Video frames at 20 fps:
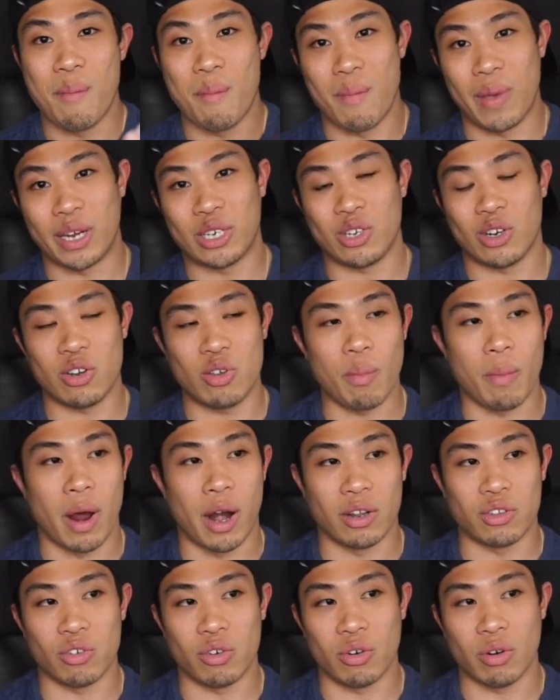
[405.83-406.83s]
Make sure you
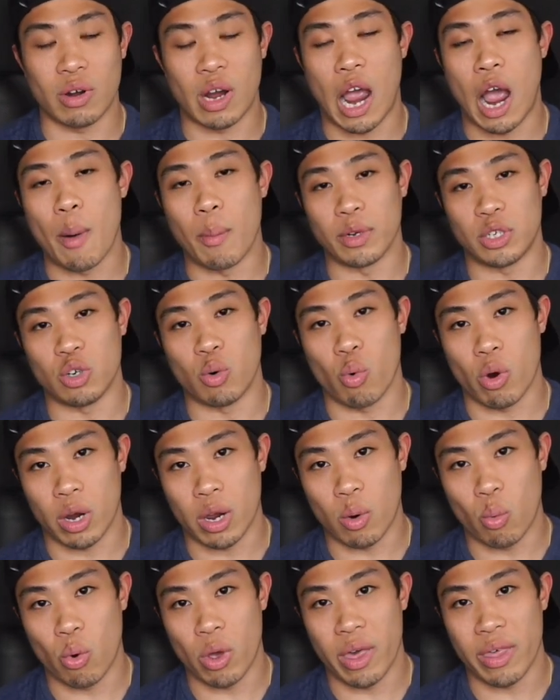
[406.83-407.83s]
monitor how much you're
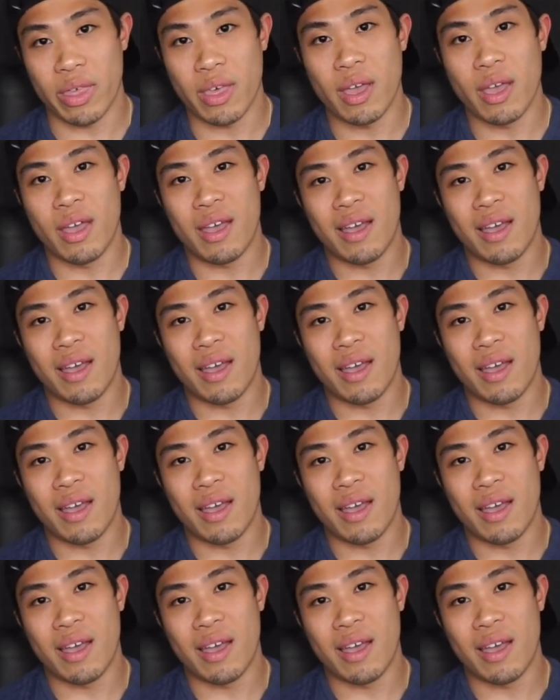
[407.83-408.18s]
working with.